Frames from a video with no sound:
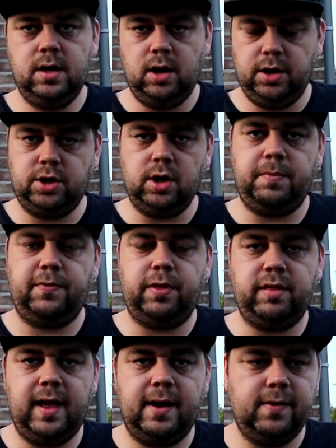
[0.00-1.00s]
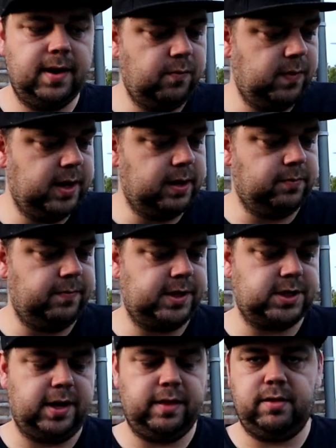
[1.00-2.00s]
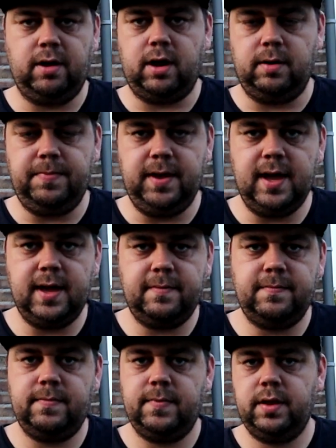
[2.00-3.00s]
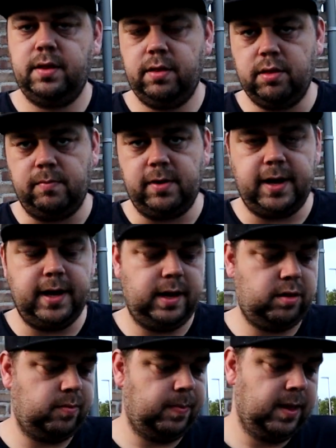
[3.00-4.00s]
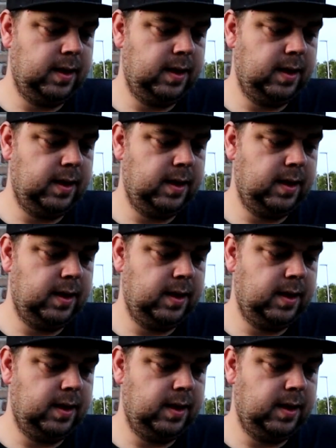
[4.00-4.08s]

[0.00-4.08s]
on top of the steering wheel, which has the RPM, some lights.